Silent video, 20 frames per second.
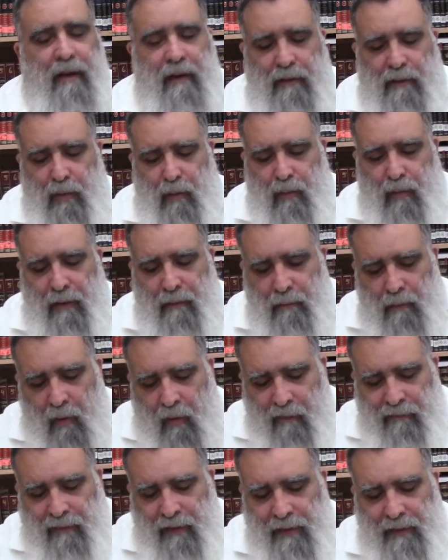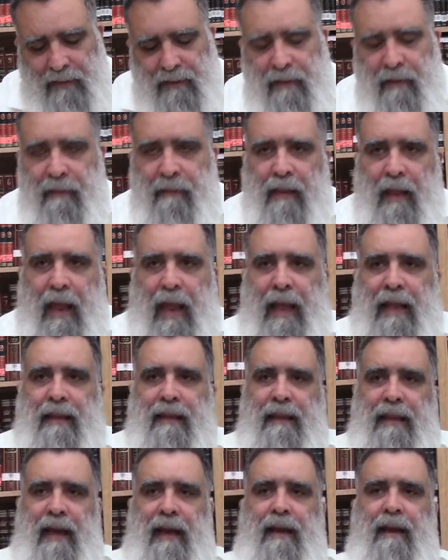To remove this
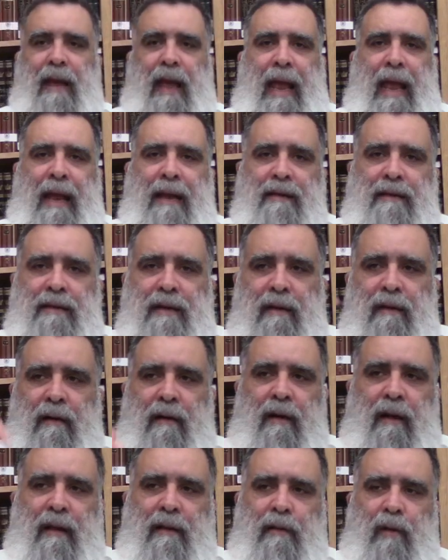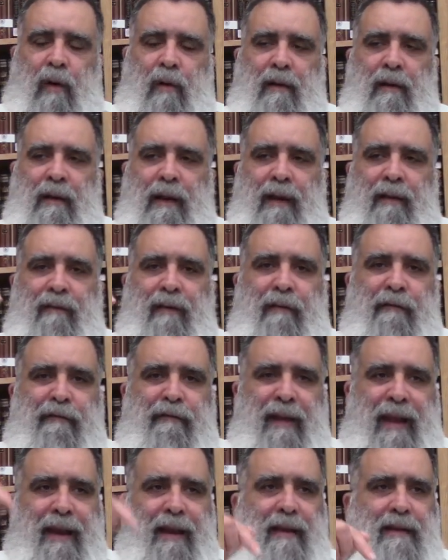and then enter, and don't leave a
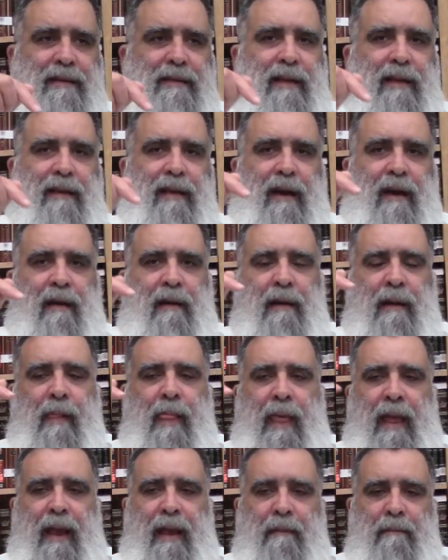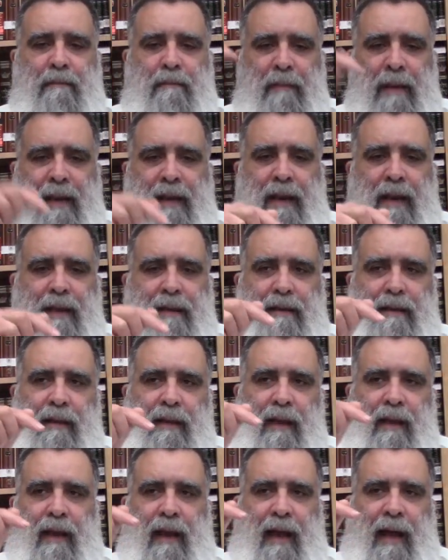vacancy there.
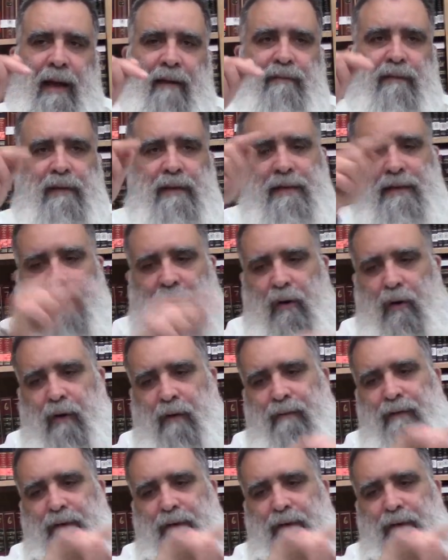Immediately after, Zachor